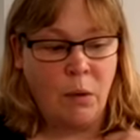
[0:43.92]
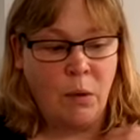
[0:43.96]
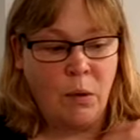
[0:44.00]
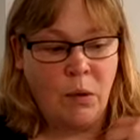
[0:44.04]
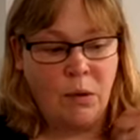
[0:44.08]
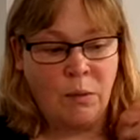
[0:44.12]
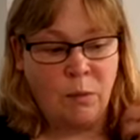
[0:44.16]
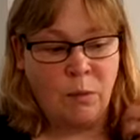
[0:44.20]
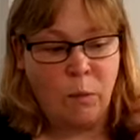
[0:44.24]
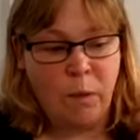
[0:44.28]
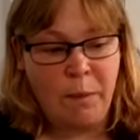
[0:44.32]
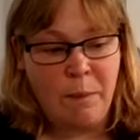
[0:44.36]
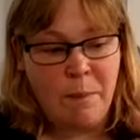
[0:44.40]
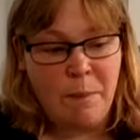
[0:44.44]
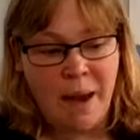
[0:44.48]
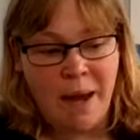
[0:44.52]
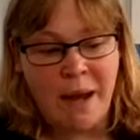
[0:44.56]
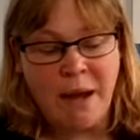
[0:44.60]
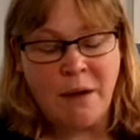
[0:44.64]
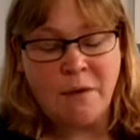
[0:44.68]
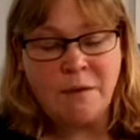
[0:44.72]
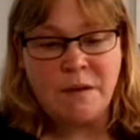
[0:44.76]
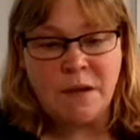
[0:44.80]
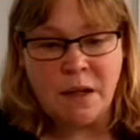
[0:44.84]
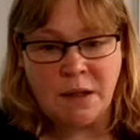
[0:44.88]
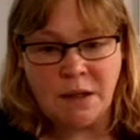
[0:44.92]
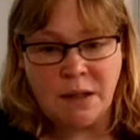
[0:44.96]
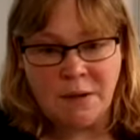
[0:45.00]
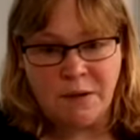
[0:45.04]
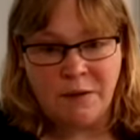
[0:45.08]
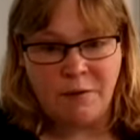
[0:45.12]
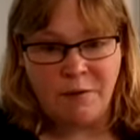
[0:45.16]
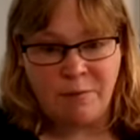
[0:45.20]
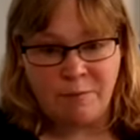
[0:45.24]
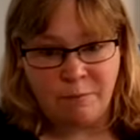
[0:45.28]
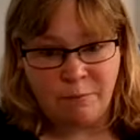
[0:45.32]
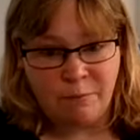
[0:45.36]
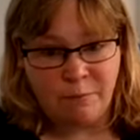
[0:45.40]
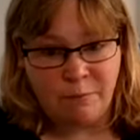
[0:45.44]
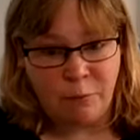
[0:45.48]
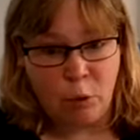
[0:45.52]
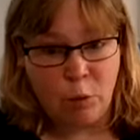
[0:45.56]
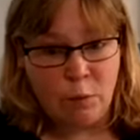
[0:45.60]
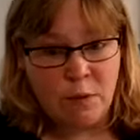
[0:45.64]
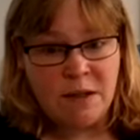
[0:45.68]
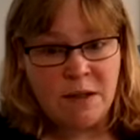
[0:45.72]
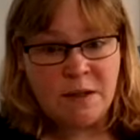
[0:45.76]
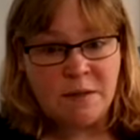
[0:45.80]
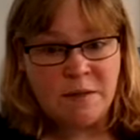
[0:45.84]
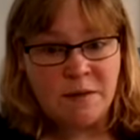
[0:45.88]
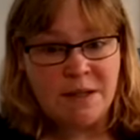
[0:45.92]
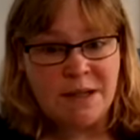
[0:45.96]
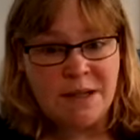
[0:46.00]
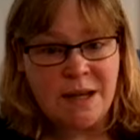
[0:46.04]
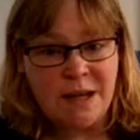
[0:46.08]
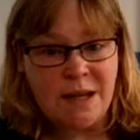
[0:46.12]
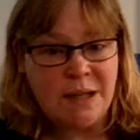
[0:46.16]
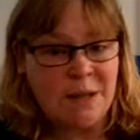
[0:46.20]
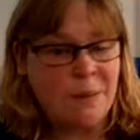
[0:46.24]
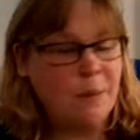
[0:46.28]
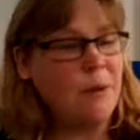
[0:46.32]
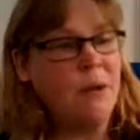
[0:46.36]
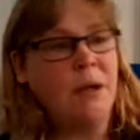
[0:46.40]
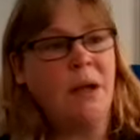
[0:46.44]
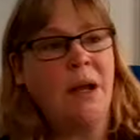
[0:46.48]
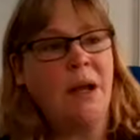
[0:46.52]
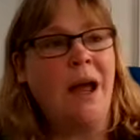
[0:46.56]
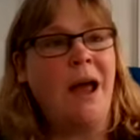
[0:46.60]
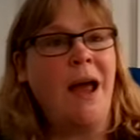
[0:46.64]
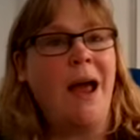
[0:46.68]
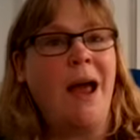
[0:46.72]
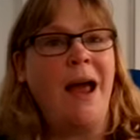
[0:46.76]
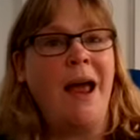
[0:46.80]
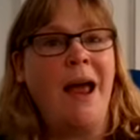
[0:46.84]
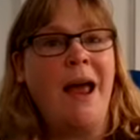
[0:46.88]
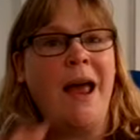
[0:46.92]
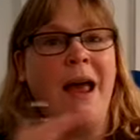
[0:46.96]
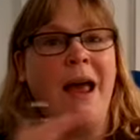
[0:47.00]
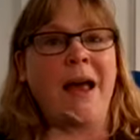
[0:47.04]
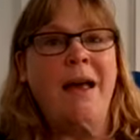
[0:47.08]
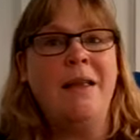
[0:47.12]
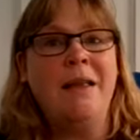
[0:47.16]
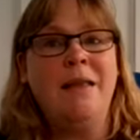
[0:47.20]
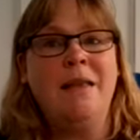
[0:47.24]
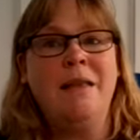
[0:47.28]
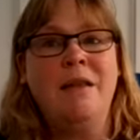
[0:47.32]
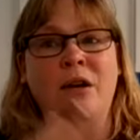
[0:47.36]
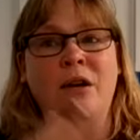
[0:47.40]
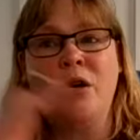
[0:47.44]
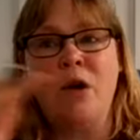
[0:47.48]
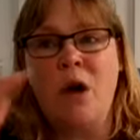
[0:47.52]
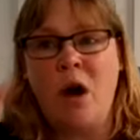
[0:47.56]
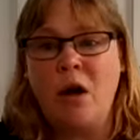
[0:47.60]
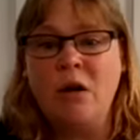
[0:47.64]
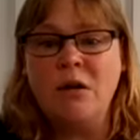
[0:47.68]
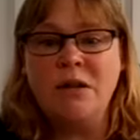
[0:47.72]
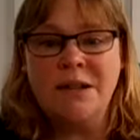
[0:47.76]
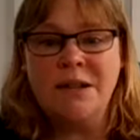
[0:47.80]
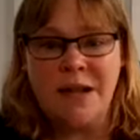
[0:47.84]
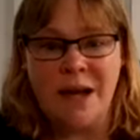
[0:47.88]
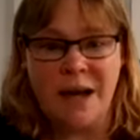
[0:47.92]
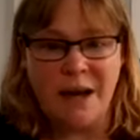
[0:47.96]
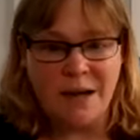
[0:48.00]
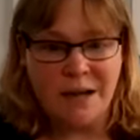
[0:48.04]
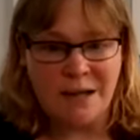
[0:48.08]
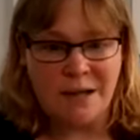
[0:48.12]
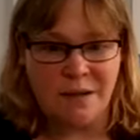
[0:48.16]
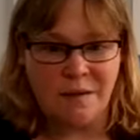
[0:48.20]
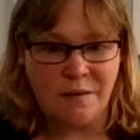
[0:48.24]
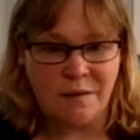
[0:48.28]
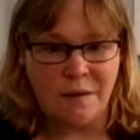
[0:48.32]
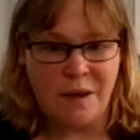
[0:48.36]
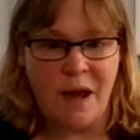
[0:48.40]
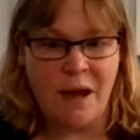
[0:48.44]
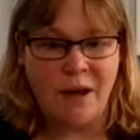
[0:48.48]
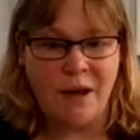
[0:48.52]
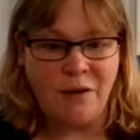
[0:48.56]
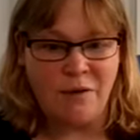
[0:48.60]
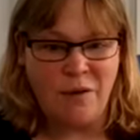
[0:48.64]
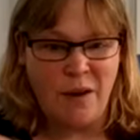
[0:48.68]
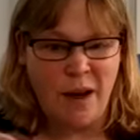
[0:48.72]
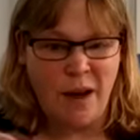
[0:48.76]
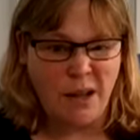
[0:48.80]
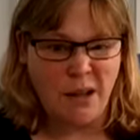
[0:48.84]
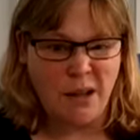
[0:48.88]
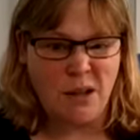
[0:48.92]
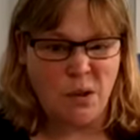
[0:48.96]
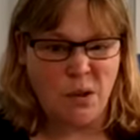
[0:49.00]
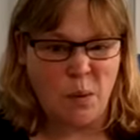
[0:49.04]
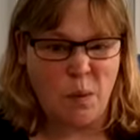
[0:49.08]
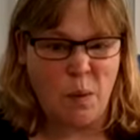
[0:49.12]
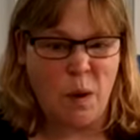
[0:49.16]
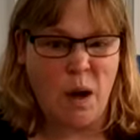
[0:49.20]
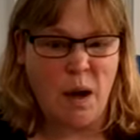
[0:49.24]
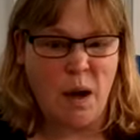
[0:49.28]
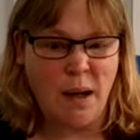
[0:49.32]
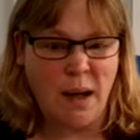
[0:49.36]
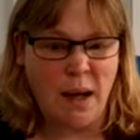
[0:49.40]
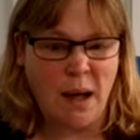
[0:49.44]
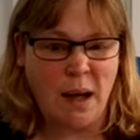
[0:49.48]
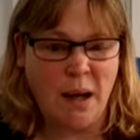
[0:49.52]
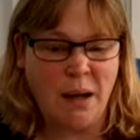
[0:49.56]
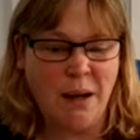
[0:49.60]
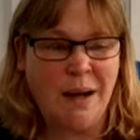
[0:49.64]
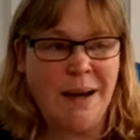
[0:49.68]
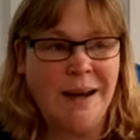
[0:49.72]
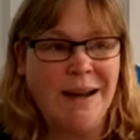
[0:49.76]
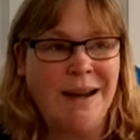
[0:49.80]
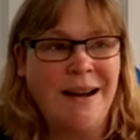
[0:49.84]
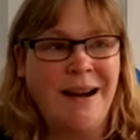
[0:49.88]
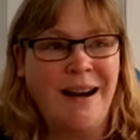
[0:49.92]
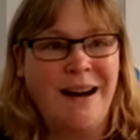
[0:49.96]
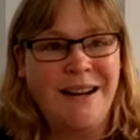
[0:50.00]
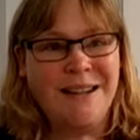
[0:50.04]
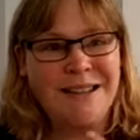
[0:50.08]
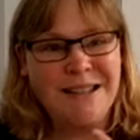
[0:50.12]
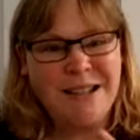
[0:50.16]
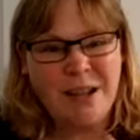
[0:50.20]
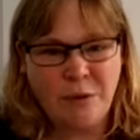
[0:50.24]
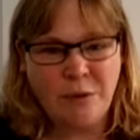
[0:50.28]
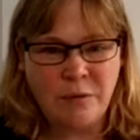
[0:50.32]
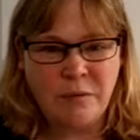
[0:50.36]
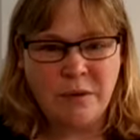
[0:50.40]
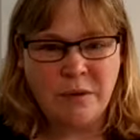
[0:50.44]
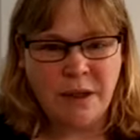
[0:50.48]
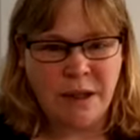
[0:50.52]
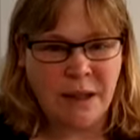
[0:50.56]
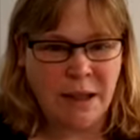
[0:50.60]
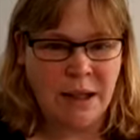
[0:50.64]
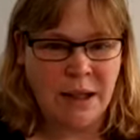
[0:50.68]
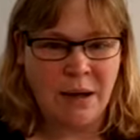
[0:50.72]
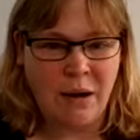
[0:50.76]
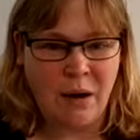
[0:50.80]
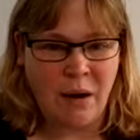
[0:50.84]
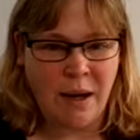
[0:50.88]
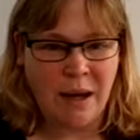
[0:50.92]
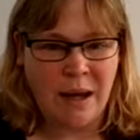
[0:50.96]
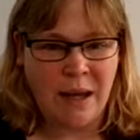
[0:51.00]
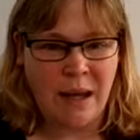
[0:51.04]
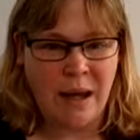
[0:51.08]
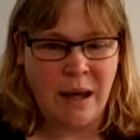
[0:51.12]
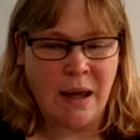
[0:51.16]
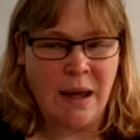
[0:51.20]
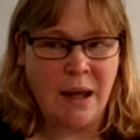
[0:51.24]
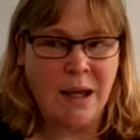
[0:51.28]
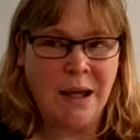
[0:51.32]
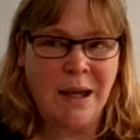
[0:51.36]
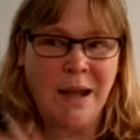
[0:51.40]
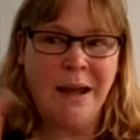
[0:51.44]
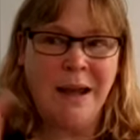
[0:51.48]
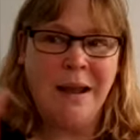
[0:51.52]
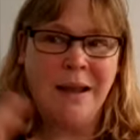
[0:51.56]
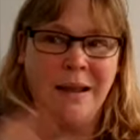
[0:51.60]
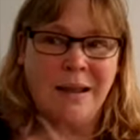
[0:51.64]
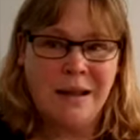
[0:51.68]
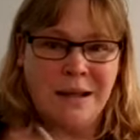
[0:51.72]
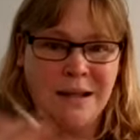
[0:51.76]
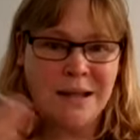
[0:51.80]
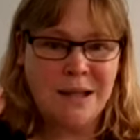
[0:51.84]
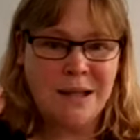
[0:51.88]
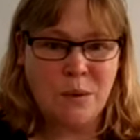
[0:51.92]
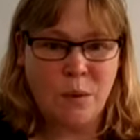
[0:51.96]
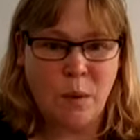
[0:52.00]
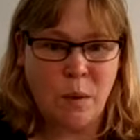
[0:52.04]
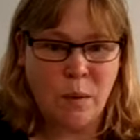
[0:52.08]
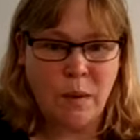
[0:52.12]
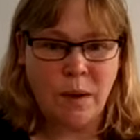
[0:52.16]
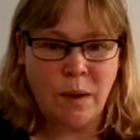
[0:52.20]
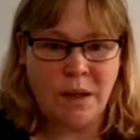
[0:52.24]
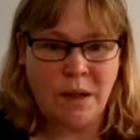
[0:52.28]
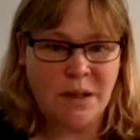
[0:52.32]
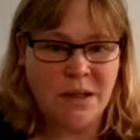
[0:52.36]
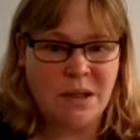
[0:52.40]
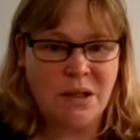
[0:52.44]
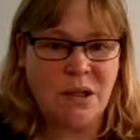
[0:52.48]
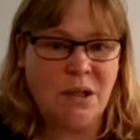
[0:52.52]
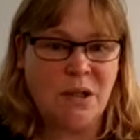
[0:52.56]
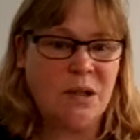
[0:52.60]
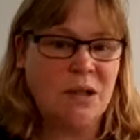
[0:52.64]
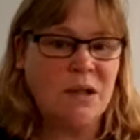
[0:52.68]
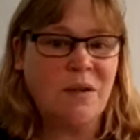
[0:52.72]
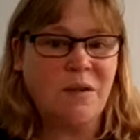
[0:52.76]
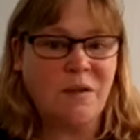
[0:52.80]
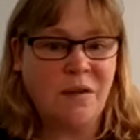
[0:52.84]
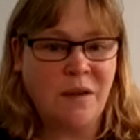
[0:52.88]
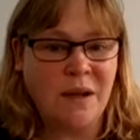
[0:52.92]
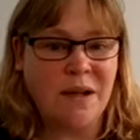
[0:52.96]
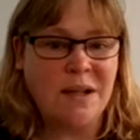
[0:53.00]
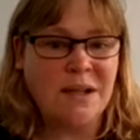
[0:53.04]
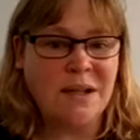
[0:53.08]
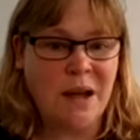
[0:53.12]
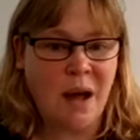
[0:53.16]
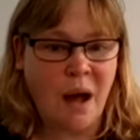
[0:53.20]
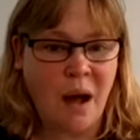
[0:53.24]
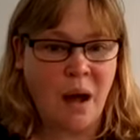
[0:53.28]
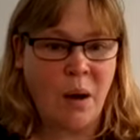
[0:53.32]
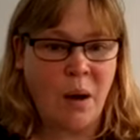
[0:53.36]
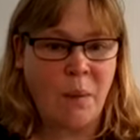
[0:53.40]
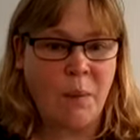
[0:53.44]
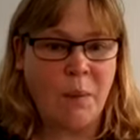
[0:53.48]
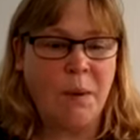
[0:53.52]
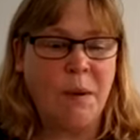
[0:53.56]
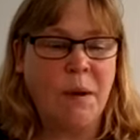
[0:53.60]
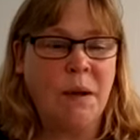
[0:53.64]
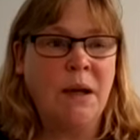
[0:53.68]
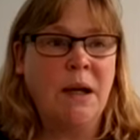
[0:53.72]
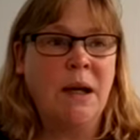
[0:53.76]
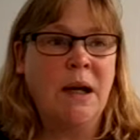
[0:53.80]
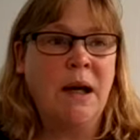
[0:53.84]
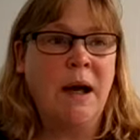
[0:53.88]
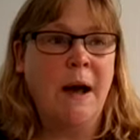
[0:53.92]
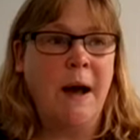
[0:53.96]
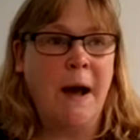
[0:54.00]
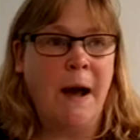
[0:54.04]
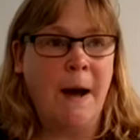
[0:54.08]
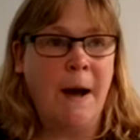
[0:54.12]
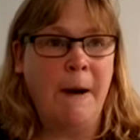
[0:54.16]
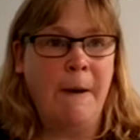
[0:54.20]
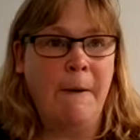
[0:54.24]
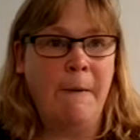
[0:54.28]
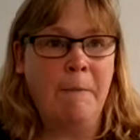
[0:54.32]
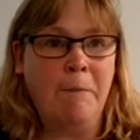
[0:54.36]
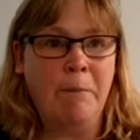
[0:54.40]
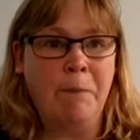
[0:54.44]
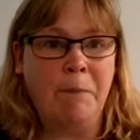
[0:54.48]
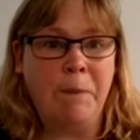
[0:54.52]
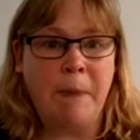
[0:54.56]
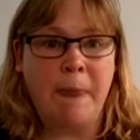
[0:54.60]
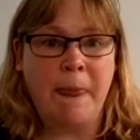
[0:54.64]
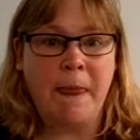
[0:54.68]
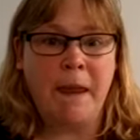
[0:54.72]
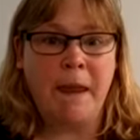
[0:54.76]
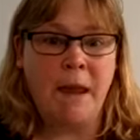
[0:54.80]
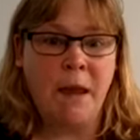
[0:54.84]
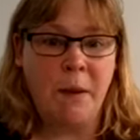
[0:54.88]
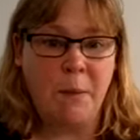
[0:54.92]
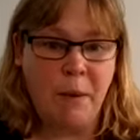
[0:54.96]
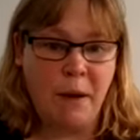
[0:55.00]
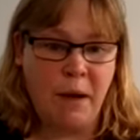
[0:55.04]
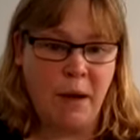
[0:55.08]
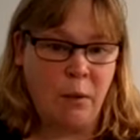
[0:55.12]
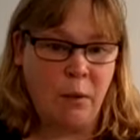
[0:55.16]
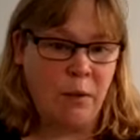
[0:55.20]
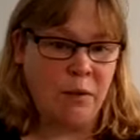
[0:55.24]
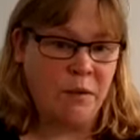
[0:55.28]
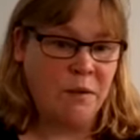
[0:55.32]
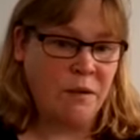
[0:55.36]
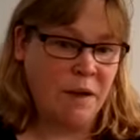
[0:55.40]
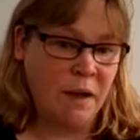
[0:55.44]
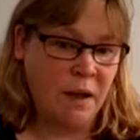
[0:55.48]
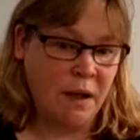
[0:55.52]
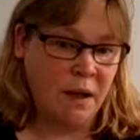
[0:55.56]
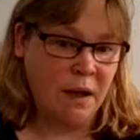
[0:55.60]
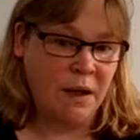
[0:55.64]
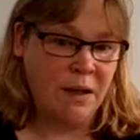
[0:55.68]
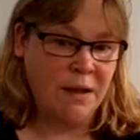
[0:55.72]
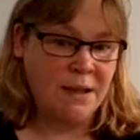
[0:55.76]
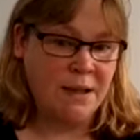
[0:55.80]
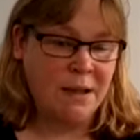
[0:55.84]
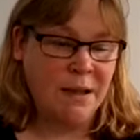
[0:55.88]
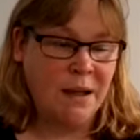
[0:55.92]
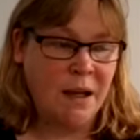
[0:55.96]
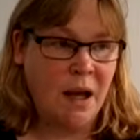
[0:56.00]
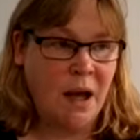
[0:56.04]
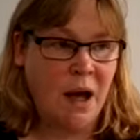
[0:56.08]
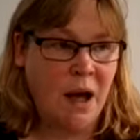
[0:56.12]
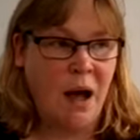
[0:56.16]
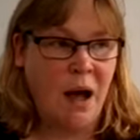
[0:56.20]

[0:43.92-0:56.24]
We may have done formative assessment in the context of that. You've handed your work in, I don't really like it, this is what we need to do to fix it up. Yippee, we've done it.